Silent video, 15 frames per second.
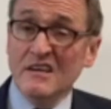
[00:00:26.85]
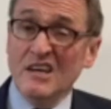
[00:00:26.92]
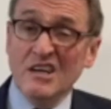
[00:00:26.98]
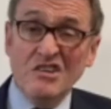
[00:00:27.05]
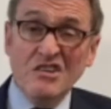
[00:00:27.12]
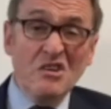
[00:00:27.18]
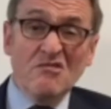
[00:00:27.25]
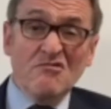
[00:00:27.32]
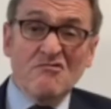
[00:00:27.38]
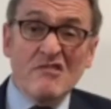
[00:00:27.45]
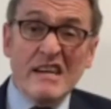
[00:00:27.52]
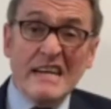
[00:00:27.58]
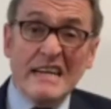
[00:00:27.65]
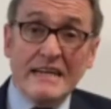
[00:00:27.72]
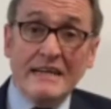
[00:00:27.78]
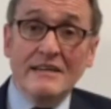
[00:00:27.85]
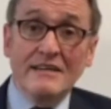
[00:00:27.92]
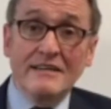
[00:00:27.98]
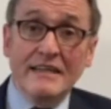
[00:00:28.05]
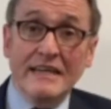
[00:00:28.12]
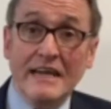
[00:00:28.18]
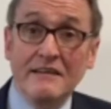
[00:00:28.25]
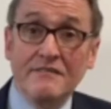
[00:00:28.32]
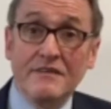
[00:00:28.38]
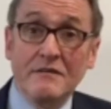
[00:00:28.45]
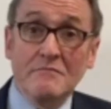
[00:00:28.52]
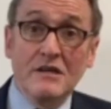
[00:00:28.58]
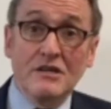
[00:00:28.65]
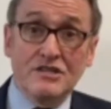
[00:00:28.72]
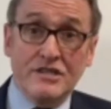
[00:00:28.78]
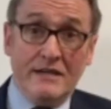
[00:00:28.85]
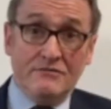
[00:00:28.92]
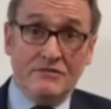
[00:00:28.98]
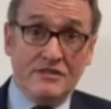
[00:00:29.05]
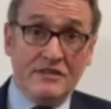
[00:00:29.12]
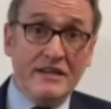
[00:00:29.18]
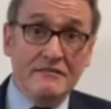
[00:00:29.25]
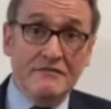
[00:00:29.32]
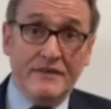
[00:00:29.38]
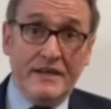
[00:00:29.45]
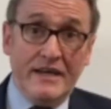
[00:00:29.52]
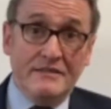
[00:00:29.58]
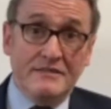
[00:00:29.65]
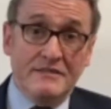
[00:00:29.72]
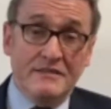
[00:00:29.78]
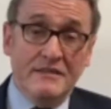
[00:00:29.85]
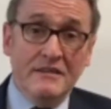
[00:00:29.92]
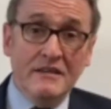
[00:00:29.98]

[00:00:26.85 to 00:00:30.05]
and not really learning anything much outside of that.